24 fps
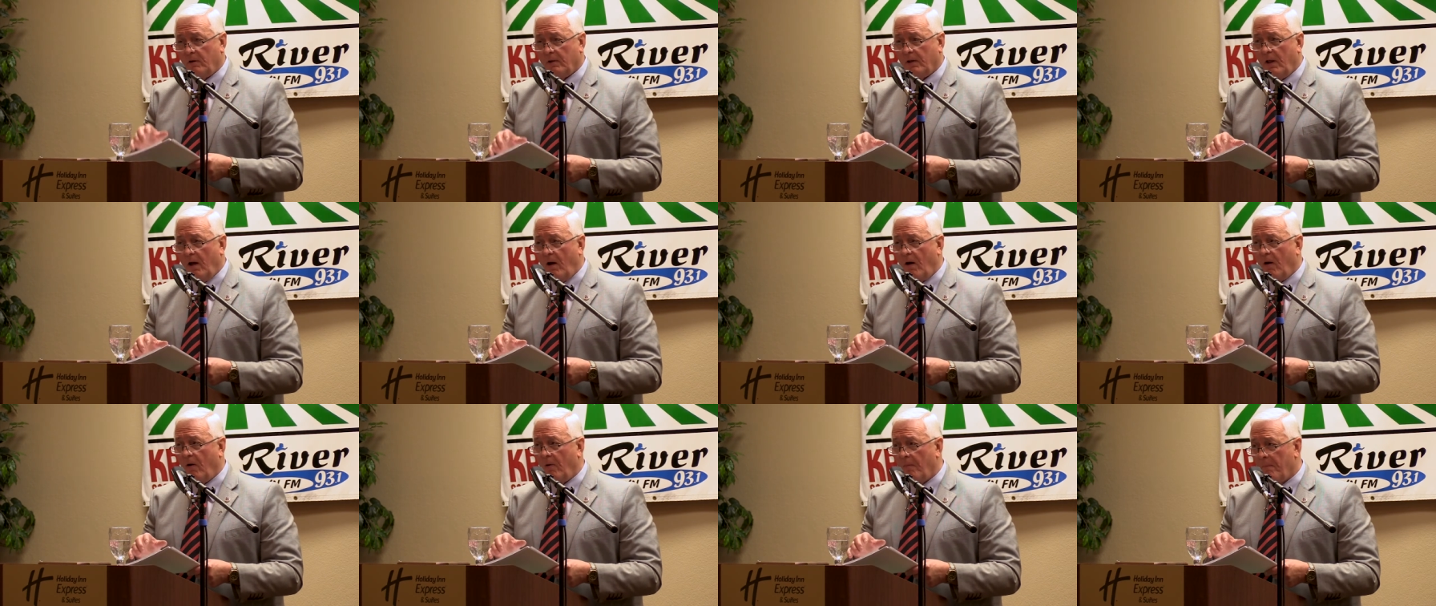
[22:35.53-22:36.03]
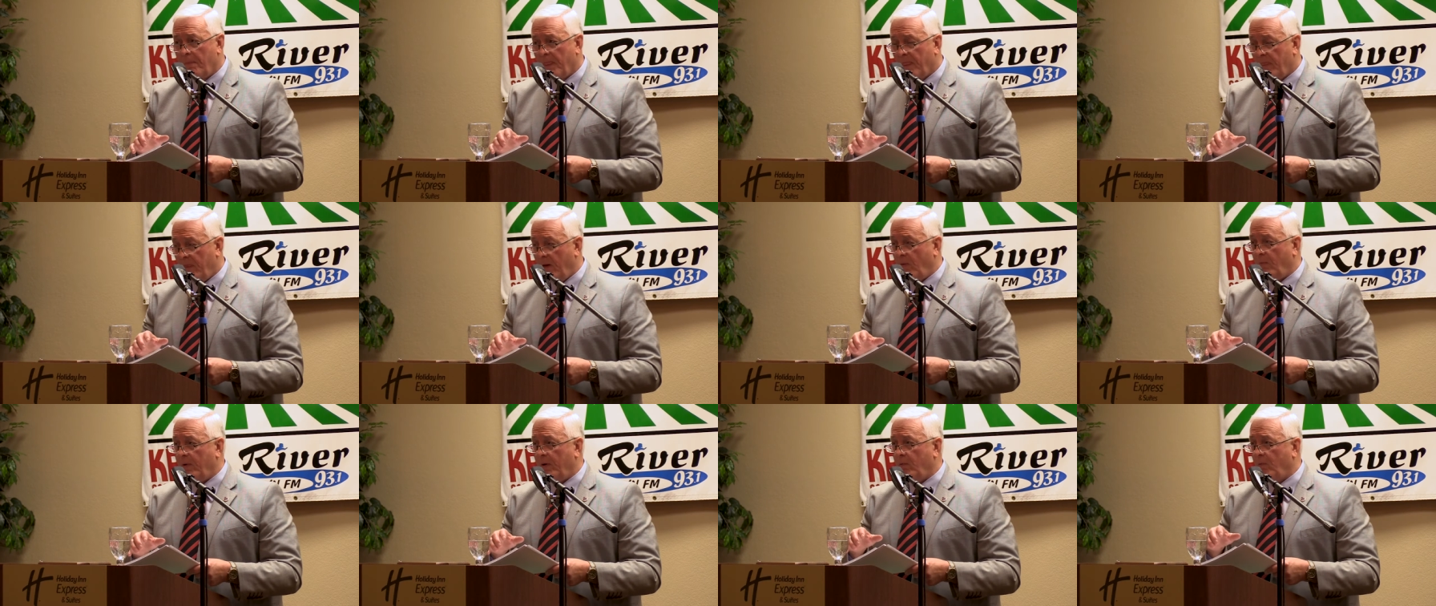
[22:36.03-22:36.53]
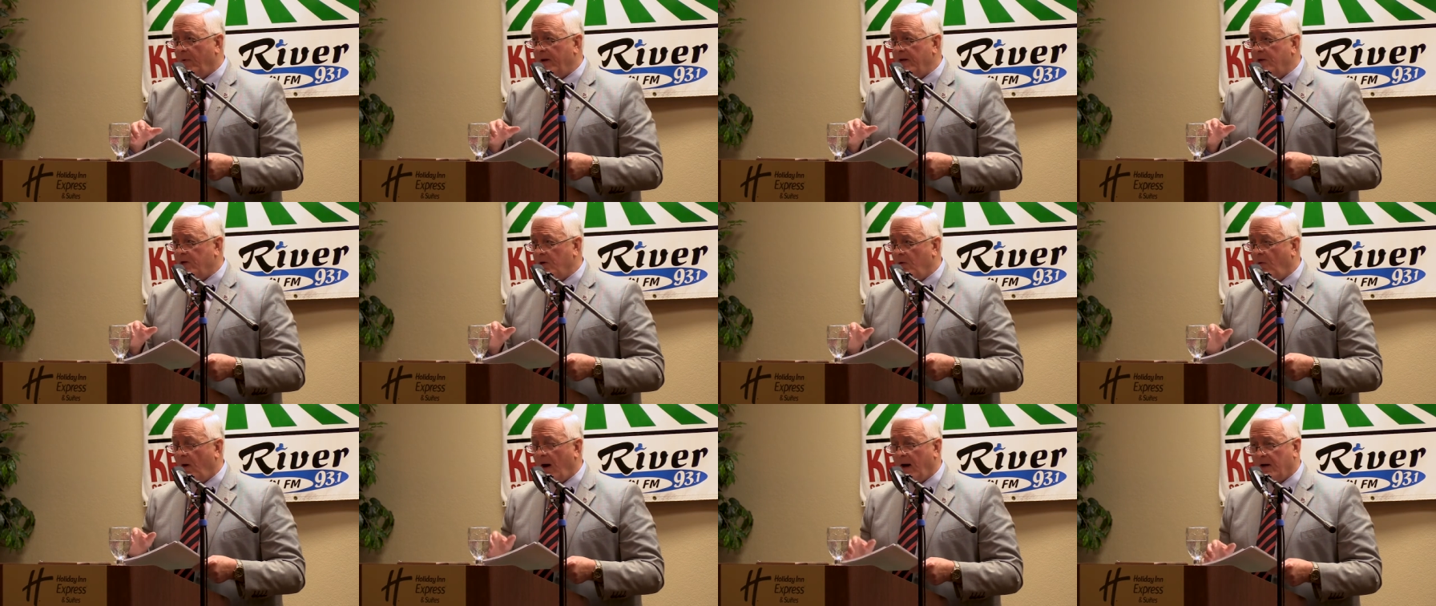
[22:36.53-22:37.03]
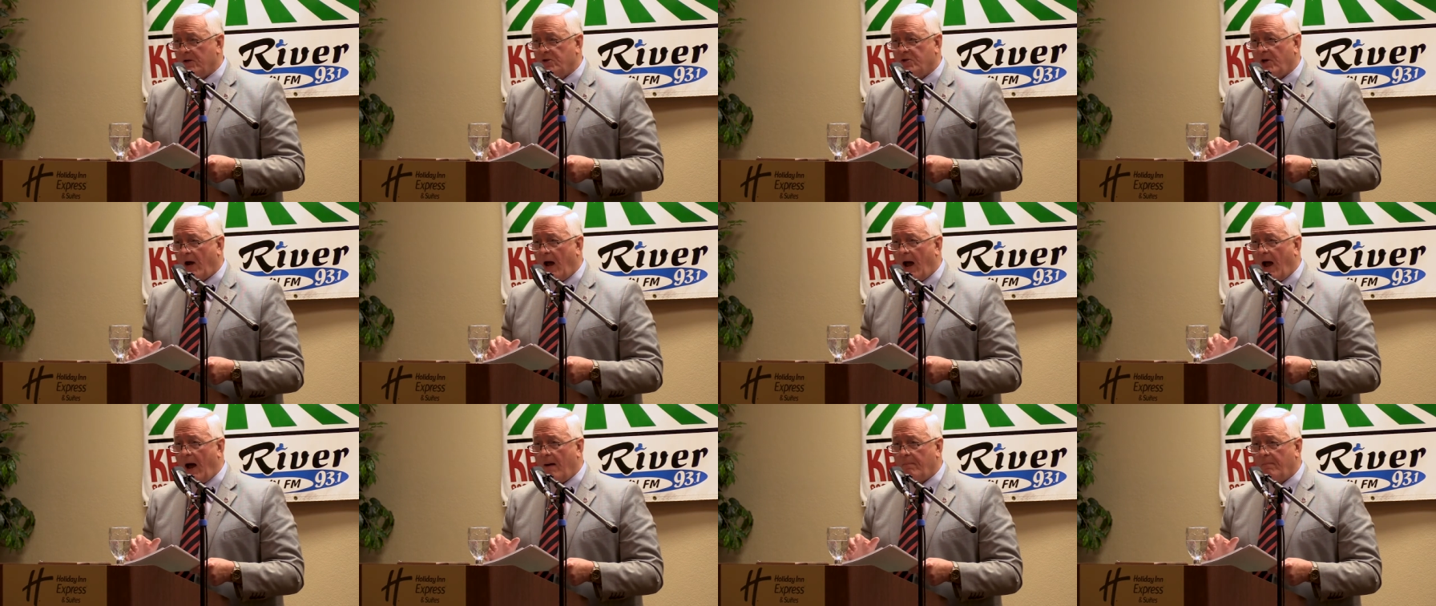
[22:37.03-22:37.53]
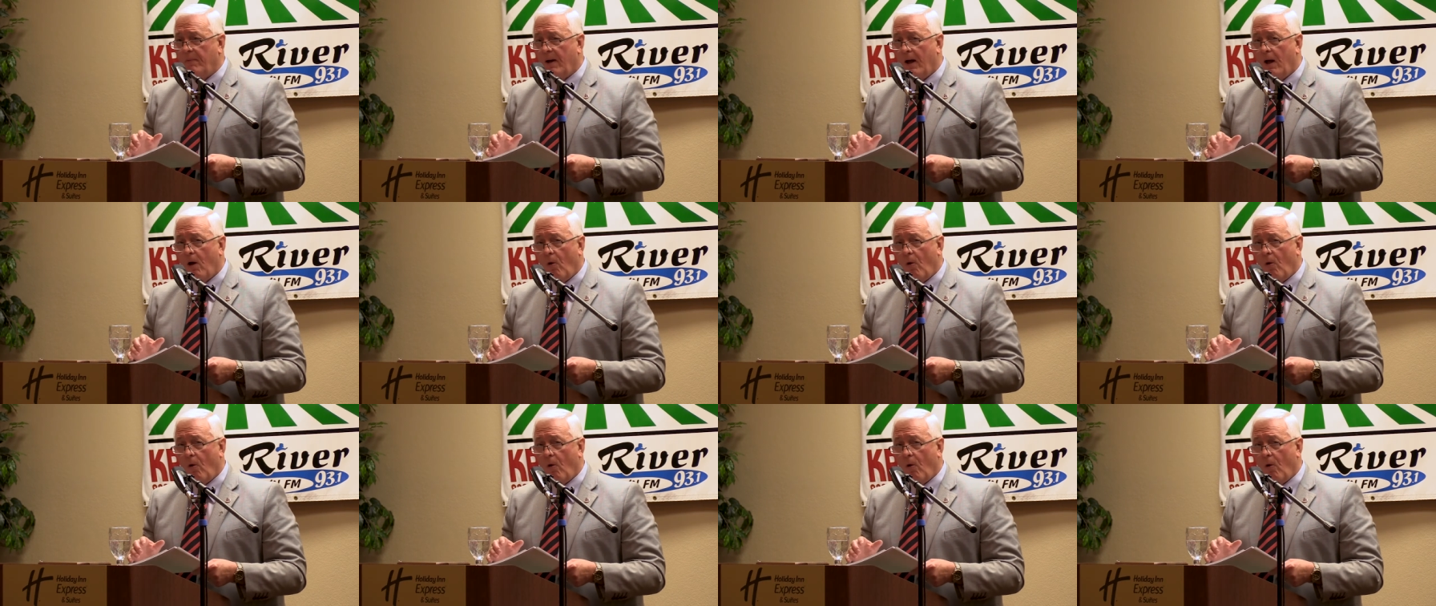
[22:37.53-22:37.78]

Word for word: low that when we do our job,